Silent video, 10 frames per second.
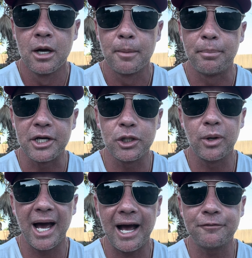But you
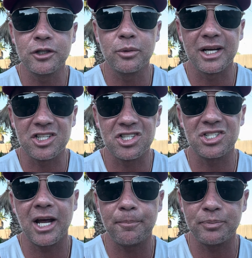have to
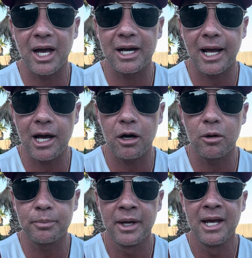accept that
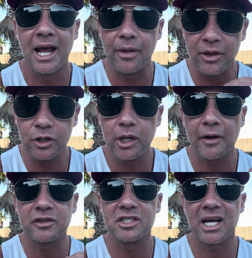help, and then you
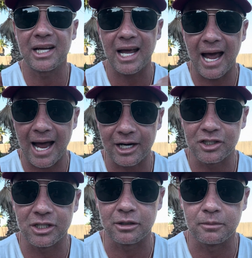have to take
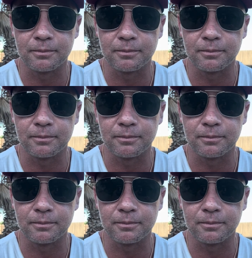action.